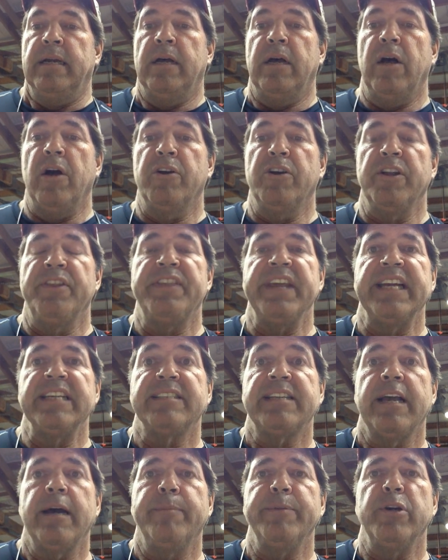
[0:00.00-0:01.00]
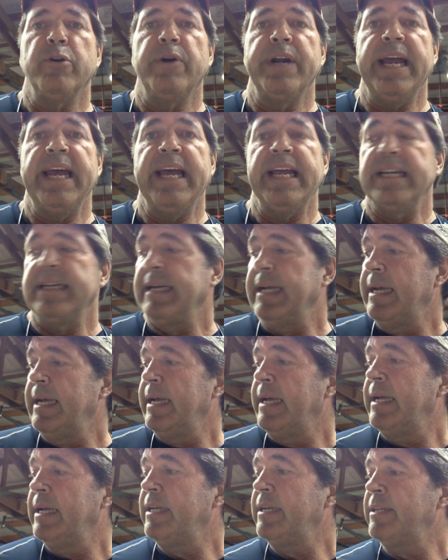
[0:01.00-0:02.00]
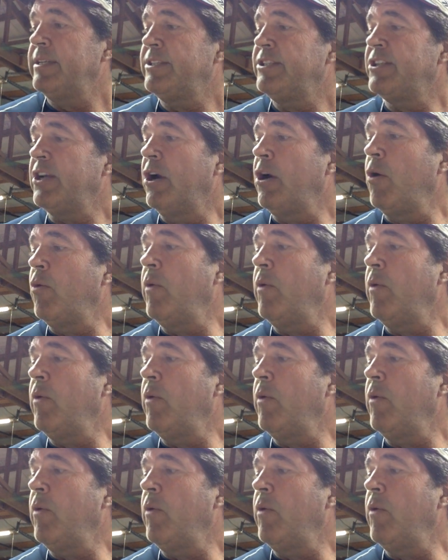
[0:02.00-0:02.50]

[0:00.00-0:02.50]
all good things come to an end. So